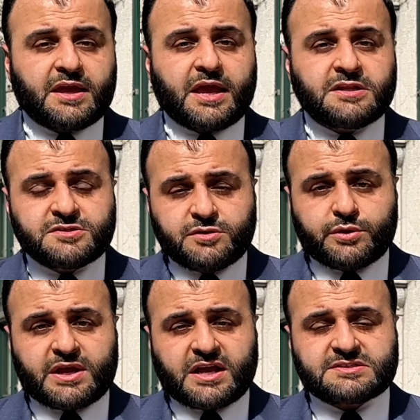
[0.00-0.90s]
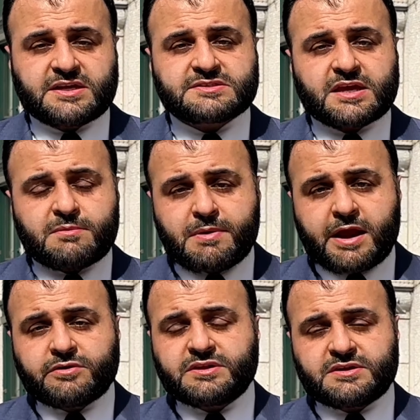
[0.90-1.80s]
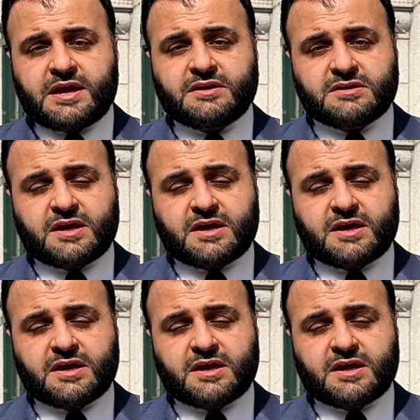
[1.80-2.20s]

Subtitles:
into the United States and married in 90